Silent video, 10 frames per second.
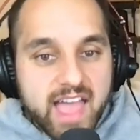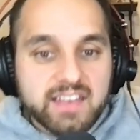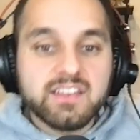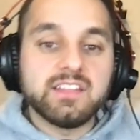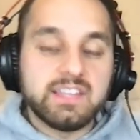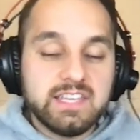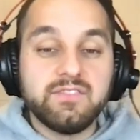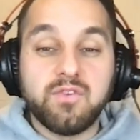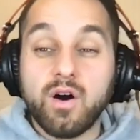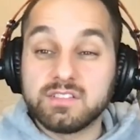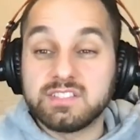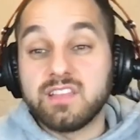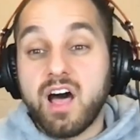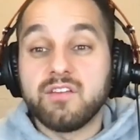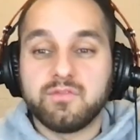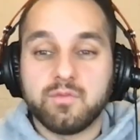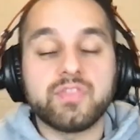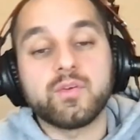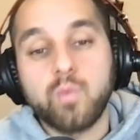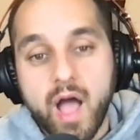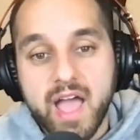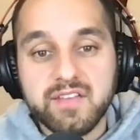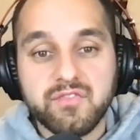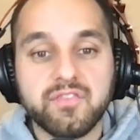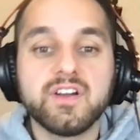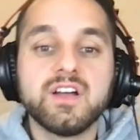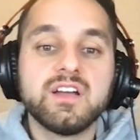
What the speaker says: And then he falls in love with the wife.